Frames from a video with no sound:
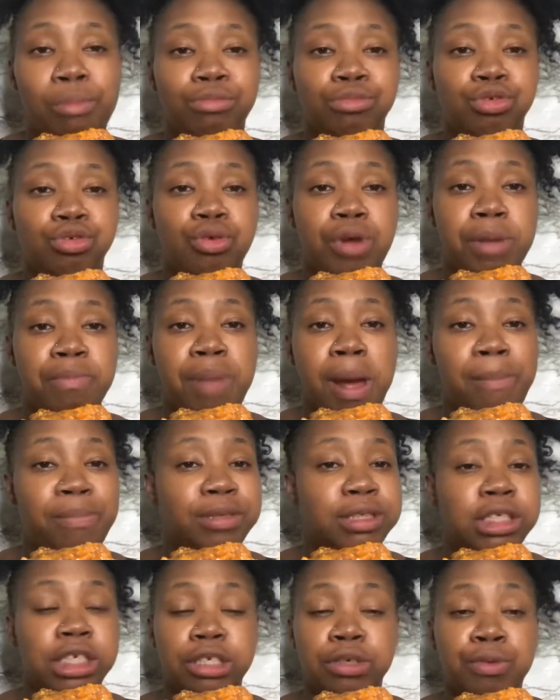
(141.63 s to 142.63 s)
Green pepper
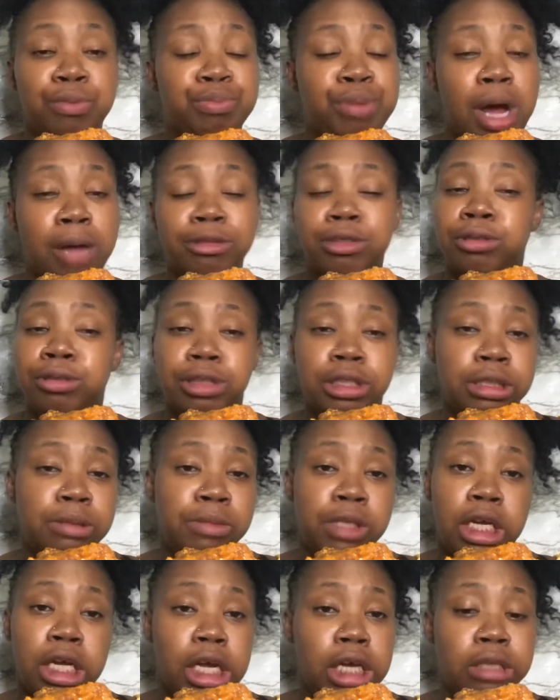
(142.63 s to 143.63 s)
that you probably won't see
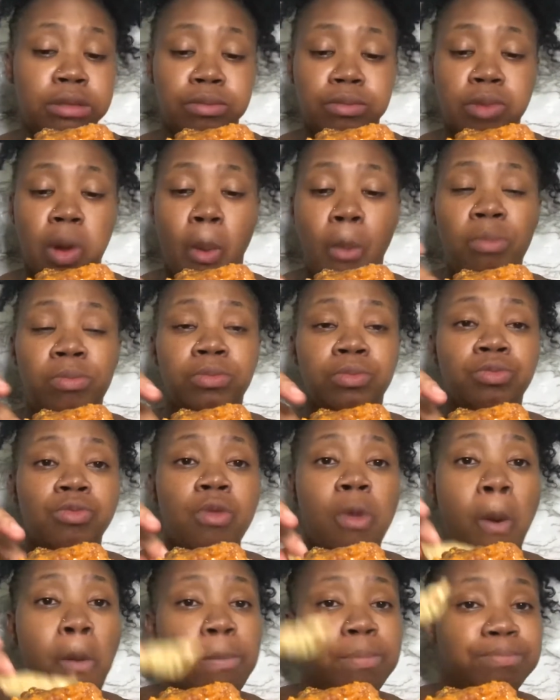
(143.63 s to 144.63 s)
me eat.
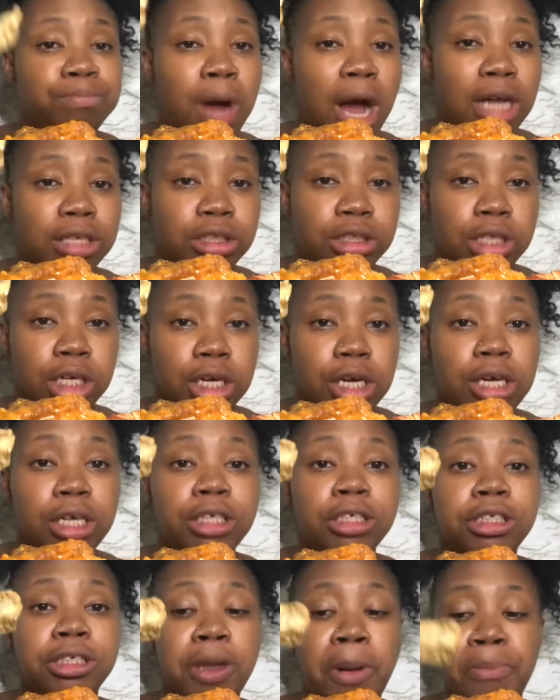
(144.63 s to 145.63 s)

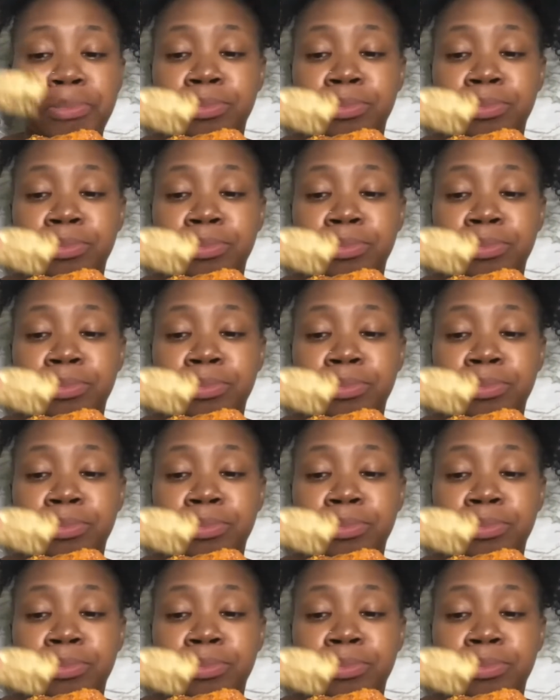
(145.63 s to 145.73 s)
Potstickers.